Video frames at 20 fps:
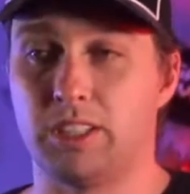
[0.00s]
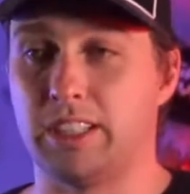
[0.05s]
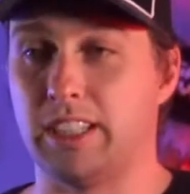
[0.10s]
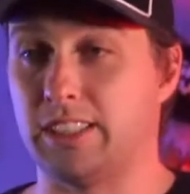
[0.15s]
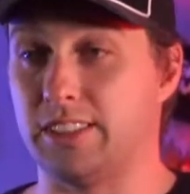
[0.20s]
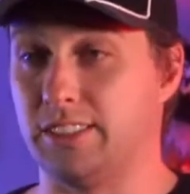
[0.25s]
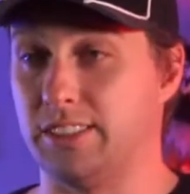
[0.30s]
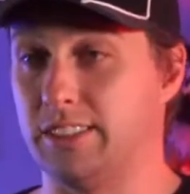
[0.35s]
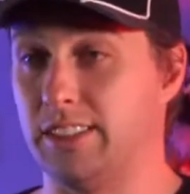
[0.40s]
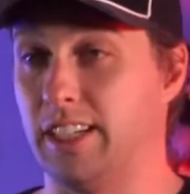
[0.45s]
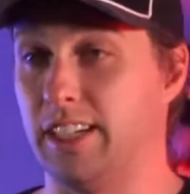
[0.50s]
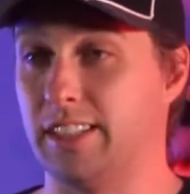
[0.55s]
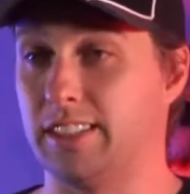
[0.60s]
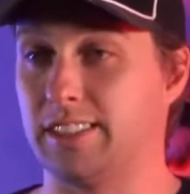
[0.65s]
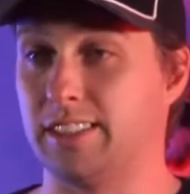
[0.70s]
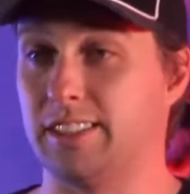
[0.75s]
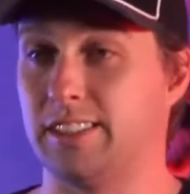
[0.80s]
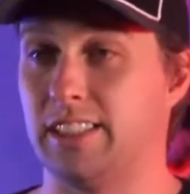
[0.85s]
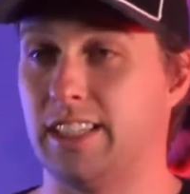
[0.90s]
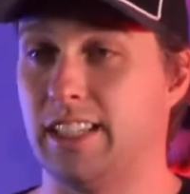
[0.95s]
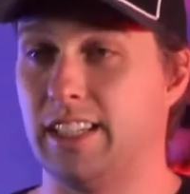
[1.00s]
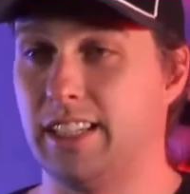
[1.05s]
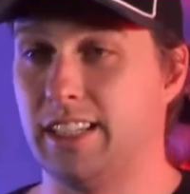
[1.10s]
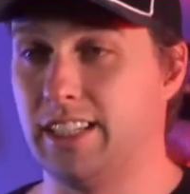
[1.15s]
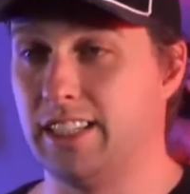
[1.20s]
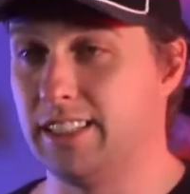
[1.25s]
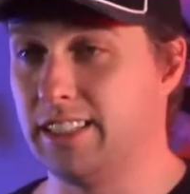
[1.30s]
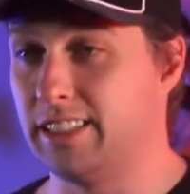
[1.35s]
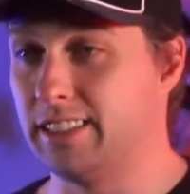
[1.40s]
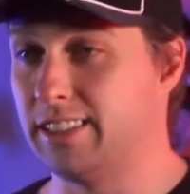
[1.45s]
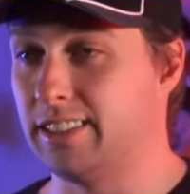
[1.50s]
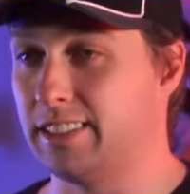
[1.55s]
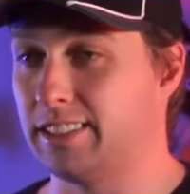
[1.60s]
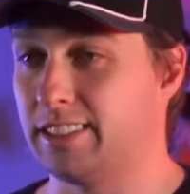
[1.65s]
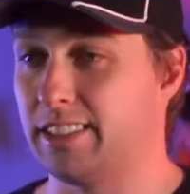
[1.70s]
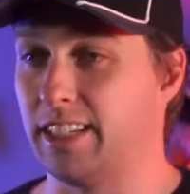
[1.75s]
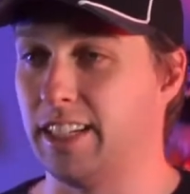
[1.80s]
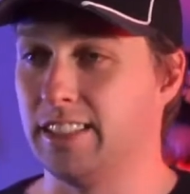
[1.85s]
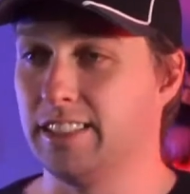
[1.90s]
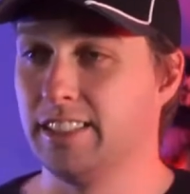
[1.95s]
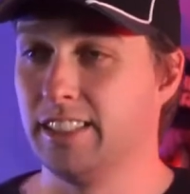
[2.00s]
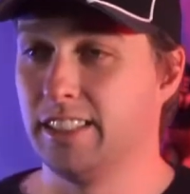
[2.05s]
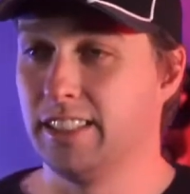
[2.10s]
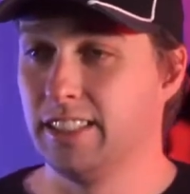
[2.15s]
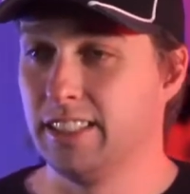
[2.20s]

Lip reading: That sucks. That sucks, Gun.